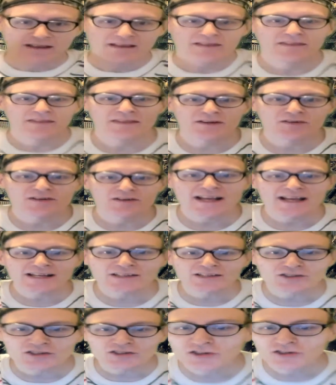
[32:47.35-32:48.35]
Their
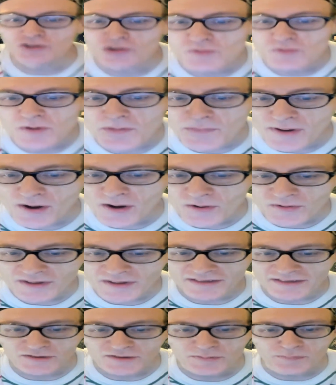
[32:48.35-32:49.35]
next two
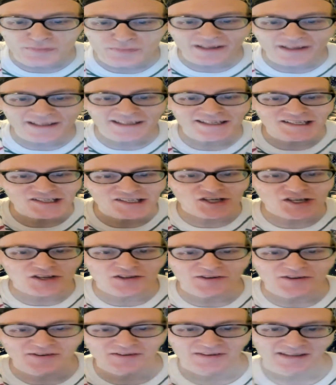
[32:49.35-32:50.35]
opponents play each
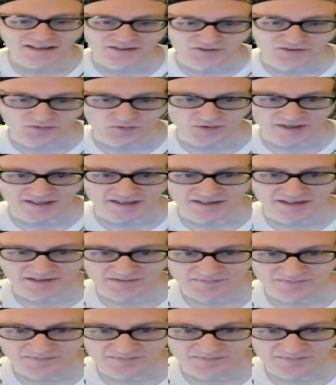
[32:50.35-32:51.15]
other next week.